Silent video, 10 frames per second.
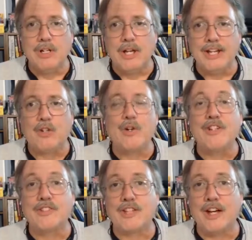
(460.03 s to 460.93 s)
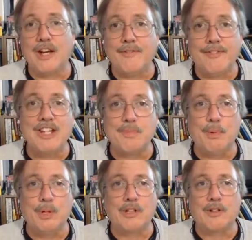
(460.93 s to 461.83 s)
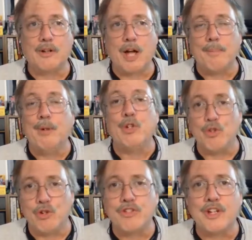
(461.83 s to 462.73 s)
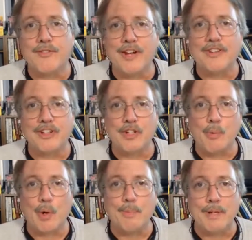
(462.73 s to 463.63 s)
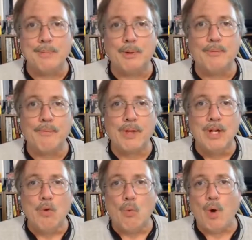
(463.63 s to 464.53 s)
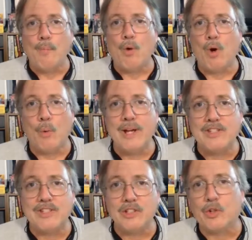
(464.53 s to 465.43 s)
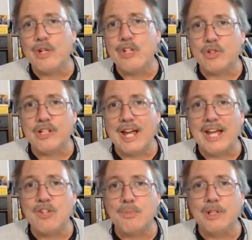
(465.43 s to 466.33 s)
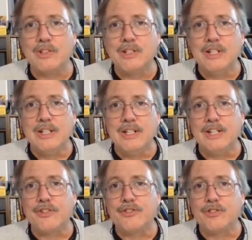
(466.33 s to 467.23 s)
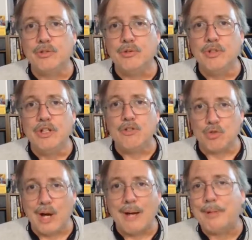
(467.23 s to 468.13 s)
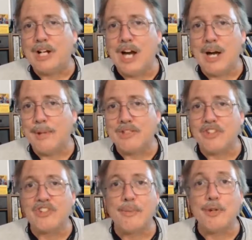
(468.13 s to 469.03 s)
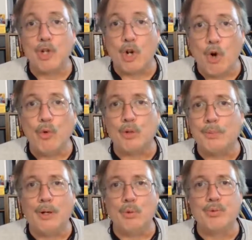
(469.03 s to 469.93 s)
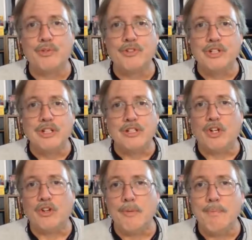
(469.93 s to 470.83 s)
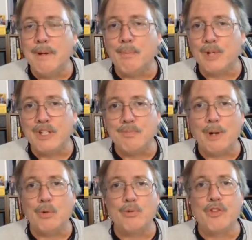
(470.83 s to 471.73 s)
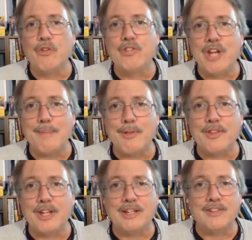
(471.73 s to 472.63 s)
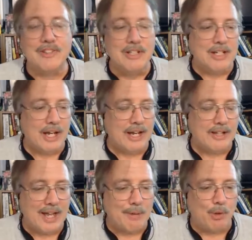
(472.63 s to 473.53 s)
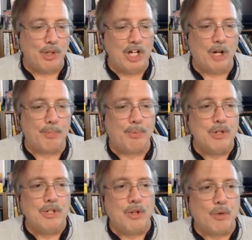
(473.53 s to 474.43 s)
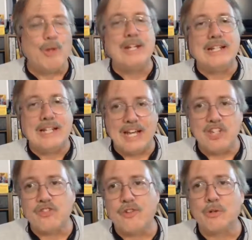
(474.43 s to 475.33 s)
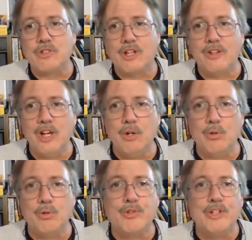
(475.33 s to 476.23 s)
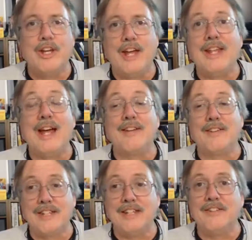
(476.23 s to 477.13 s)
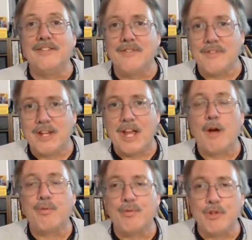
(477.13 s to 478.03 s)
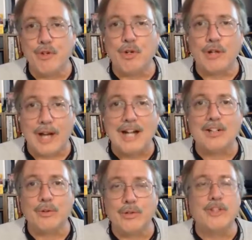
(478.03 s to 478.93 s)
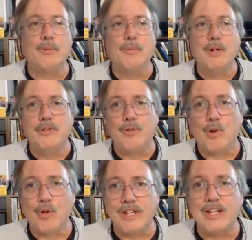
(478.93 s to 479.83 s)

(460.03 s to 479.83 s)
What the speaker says: Facebook putting your stuff out there to more people. One more way to increase your engagement is to drop a comment on some of your older posts, the memories posts, those type of things. And that will help re-engage folks on those, and that then helps with your algorithm for the